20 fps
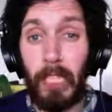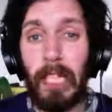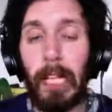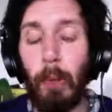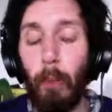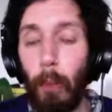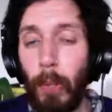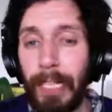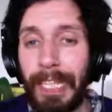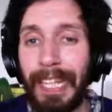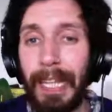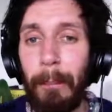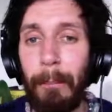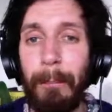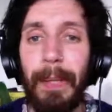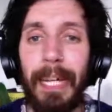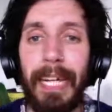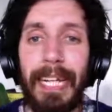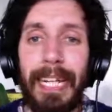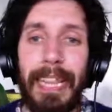one of the
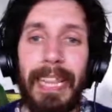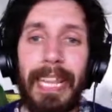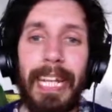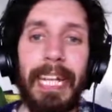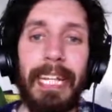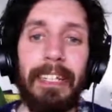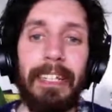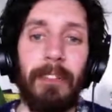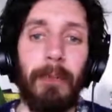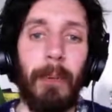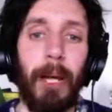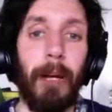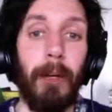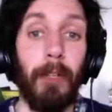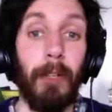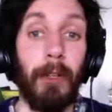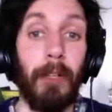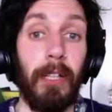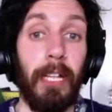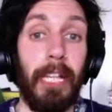big things
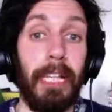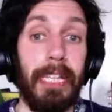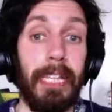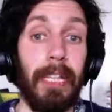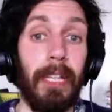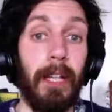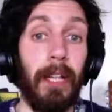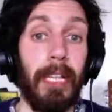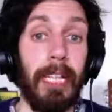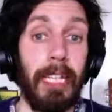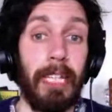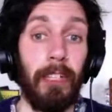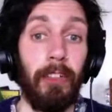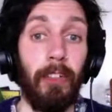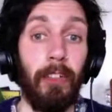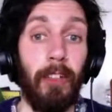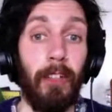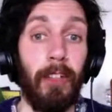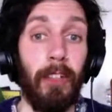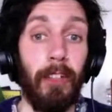about ukulele and learning
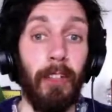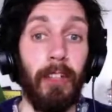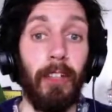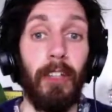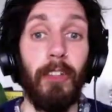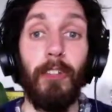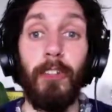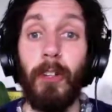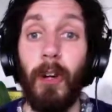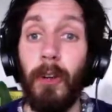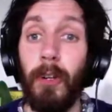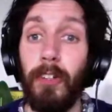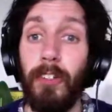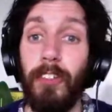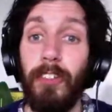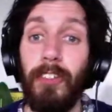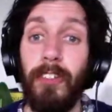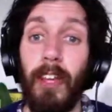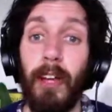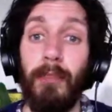songs
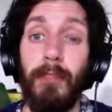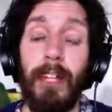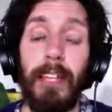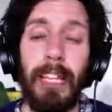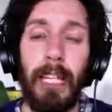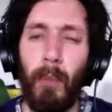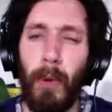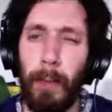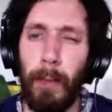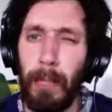and stuff, and I think where